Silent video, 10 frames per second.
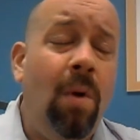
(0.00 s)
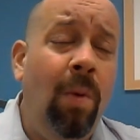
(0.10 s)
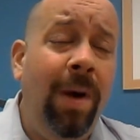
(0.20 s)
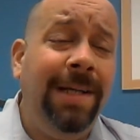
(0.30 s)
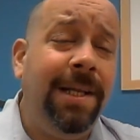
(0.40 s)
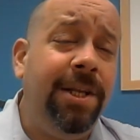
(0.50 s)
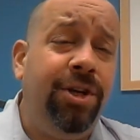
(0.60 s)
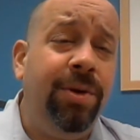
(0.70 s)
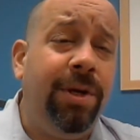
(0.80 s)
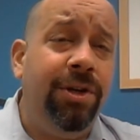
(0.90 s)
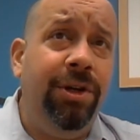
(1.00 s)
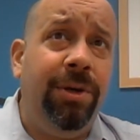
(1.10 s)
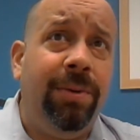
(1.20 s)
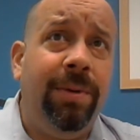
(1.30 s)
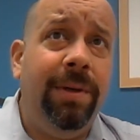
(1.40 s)
what is it that you can
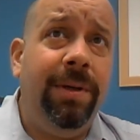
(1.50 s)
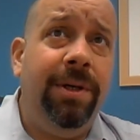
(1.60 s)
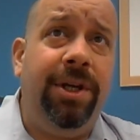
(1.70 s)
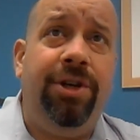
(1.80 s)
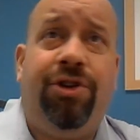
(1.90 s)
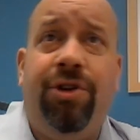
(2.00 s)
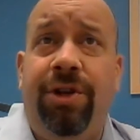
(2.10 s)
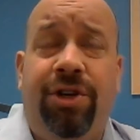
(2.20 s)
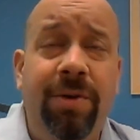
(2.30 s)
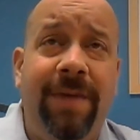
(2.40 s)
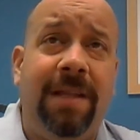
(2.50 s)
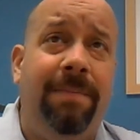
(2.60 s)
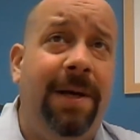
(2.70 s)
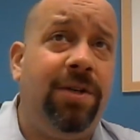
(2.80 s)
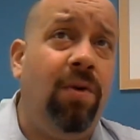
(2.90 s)
do to ensure that you've got the
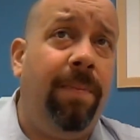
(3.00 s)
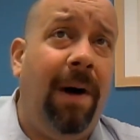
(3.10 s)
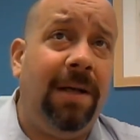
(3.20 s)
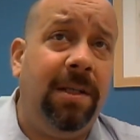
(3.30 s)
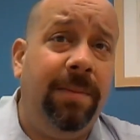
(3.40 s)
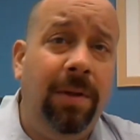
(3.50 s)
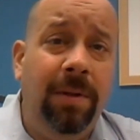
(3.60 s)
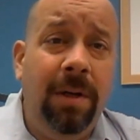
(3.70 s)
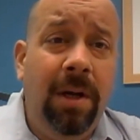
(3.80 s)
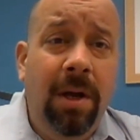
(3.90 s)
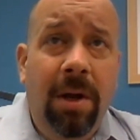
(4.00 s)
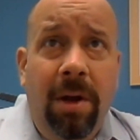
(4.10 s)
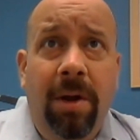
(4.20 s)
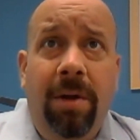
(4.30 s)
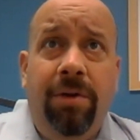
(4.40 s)
best score possible?
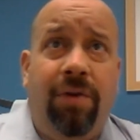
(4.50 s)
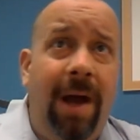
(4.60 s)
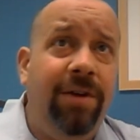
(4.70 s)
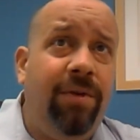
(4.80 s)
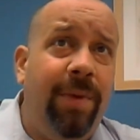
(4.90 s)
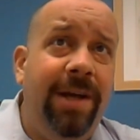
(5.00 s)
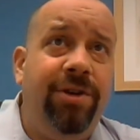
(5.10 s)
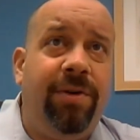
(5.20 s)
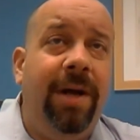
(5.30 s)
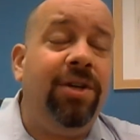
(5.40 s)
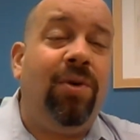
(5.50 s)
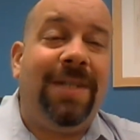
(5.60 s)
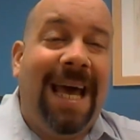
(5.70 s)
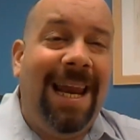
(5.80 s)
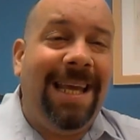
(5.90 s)
Trying to raise your credit score
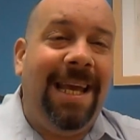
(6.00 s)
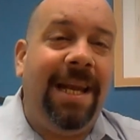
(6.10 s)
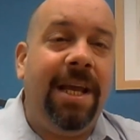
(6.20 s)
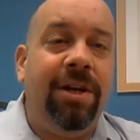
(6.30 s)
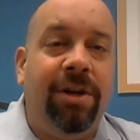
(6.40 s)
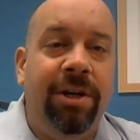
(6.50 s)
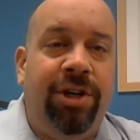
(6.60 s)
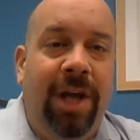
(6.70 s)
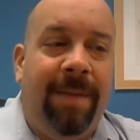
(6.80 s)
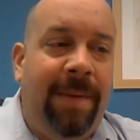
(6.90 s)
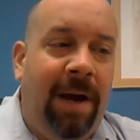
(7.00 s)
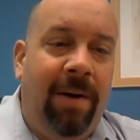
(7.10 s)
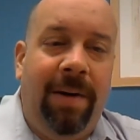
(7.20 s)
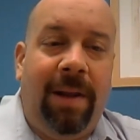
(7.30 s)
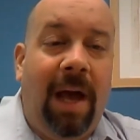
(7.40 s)
is kind of like getting into good shape.
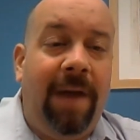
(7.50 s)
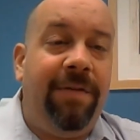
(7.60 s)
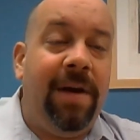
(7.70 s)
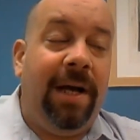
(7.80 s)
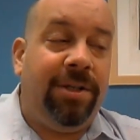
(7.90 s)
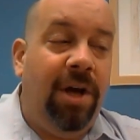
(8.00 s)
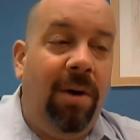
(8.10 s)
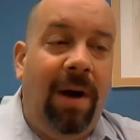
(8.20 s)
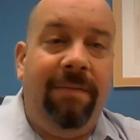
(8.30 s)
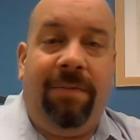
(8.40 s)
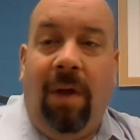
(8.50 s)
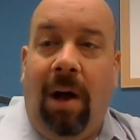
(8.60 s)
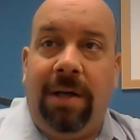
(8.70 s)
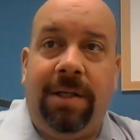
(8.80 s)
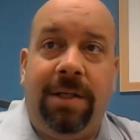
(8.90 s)
Now, a lot of you guys know I've
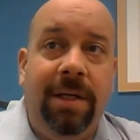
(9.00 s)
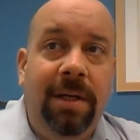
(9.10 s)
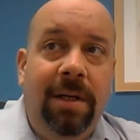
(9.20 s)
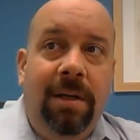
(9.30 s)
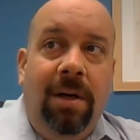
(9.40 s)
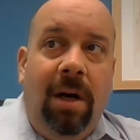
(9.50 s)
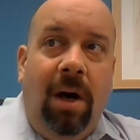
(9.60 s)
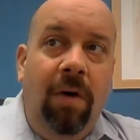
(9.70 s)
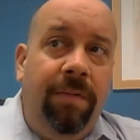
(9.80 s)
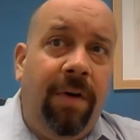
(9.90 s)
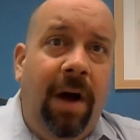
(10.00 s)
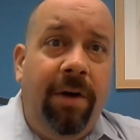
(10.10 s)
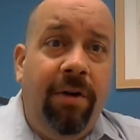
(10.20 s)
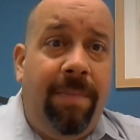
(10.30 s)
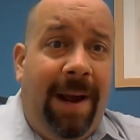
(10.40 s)
lost over
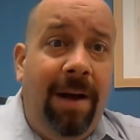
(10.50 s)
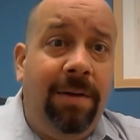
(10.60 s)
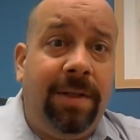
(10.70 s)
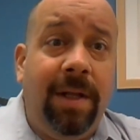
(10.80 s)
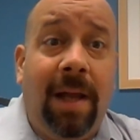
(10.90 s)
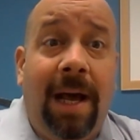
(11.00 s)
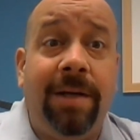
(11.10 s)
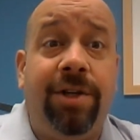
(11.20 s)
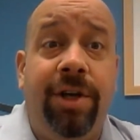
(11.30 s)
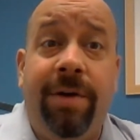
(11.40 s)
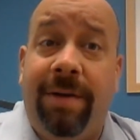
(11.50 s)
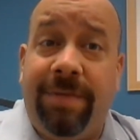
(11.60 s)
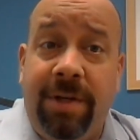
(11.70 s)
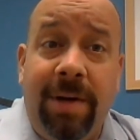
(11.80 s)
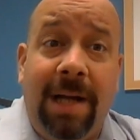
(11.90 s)
100 pounds in the last year, and I've
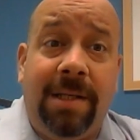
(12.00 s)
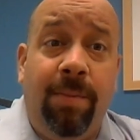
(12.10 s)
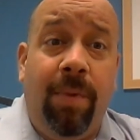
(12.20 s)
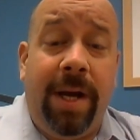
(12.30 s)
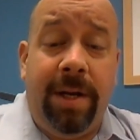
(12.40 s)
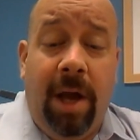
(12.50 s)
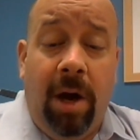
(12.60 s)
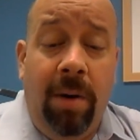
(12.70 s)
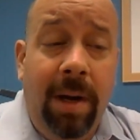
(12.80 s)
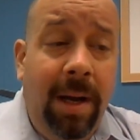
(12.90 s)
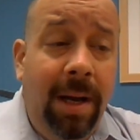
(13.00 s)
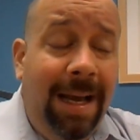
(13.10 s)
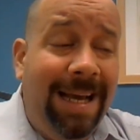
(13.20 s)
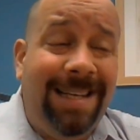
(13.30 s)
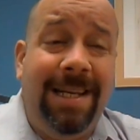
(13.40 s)
still got some way to go.
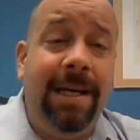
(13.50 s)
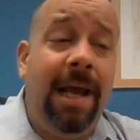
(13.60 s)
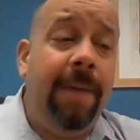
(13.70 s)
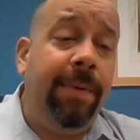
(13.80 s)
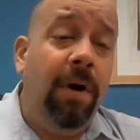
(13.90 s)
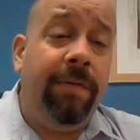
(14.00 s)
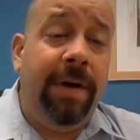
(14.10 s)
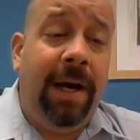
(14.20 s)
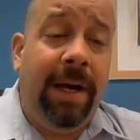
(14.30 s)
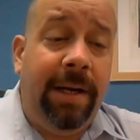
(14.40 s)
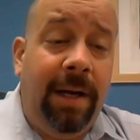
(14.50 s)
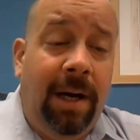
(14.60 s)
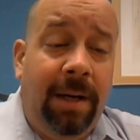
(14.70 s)
It didn't happen overnight.